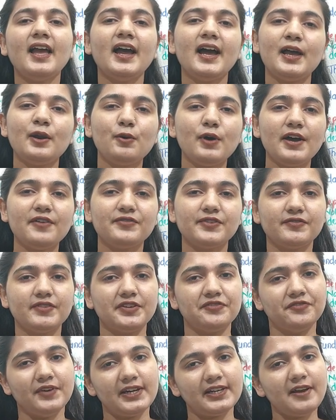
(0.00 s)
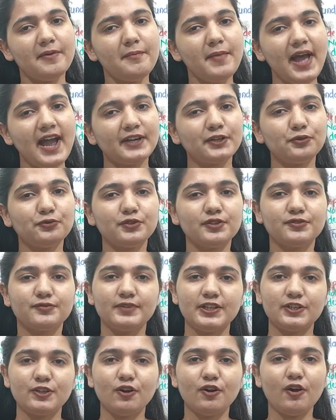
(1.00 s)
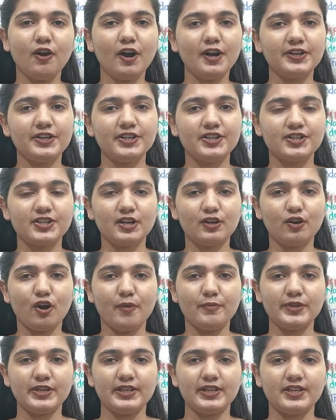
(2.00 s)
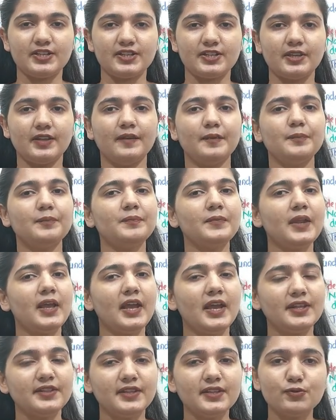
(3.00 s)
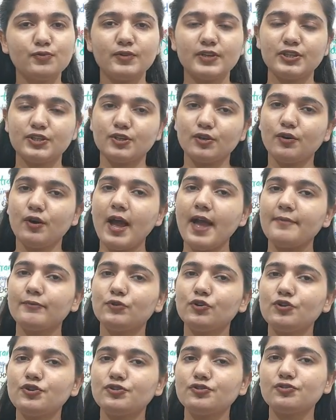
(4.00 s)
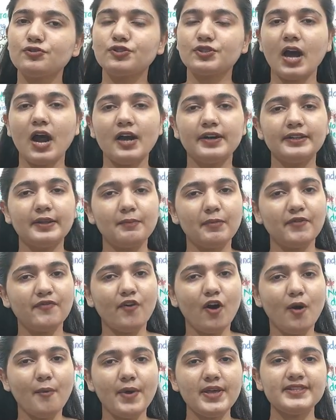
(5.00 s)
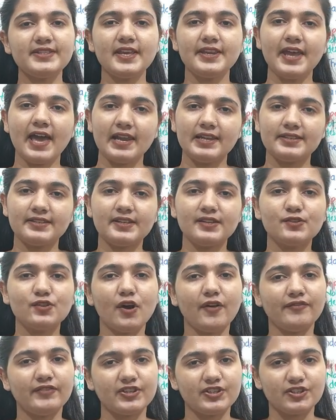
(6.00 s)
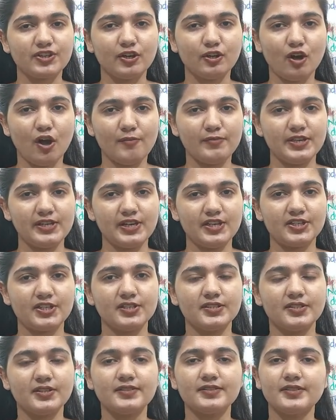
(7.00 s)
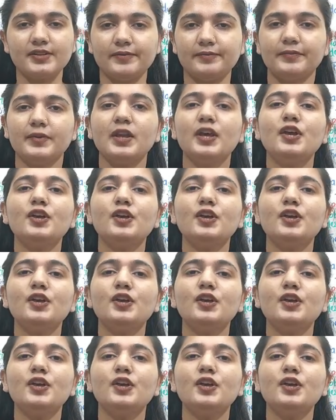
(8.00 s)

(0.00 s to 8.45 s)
Hello everyone, welcome back to this video on digital communication. In this video, I am going to start the performance analysis of digital communication system.